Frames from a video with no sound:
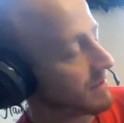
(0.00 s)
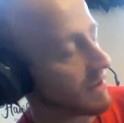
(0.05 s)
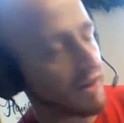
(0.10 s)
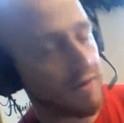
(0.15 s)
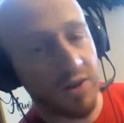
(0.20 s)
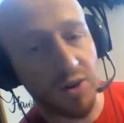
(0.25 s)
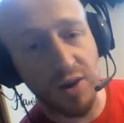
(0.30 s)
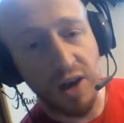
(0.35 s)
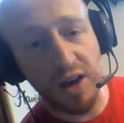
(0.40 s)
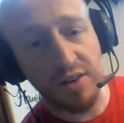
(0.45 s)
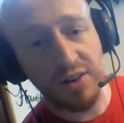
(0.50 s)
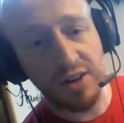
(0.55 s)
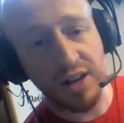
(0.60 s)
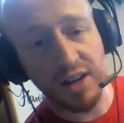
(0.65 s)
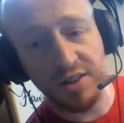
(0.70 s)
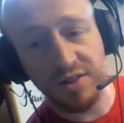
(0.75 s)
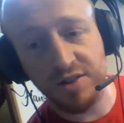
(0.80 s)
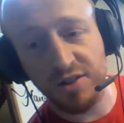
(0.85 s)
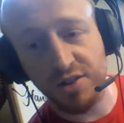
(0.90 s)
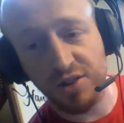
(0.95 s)
If you have an
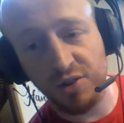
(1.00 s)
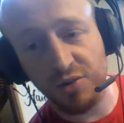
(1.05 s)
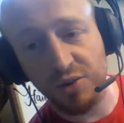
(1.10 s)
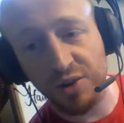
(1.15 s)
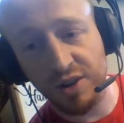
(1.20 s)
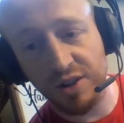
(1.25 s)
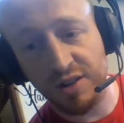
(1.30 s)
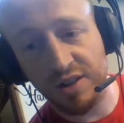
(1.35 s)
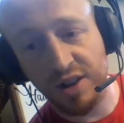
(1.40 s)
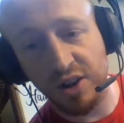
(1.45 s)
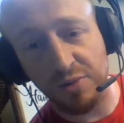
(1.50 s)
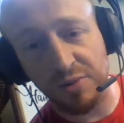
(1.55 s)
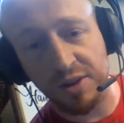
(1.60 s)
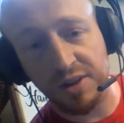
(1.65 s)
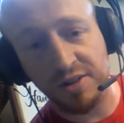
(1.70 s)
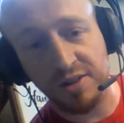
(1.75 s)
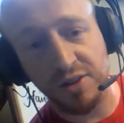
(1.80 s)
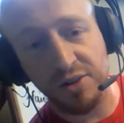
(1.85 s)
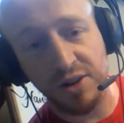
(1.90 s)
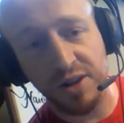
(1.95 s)
answer and you want to tell me,
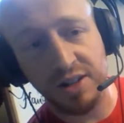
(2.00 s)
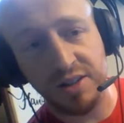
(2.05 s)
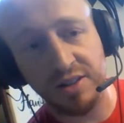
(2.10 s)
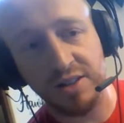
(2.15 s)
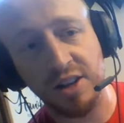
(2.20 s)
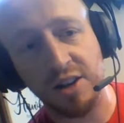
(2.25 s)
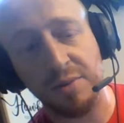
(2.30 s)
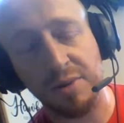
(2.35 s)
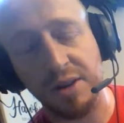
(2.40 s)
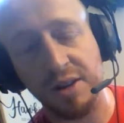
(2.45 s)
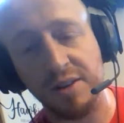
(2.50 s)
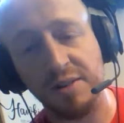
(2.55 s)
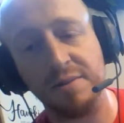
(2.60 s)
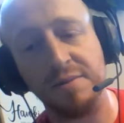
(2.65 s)
go ahead and tell me.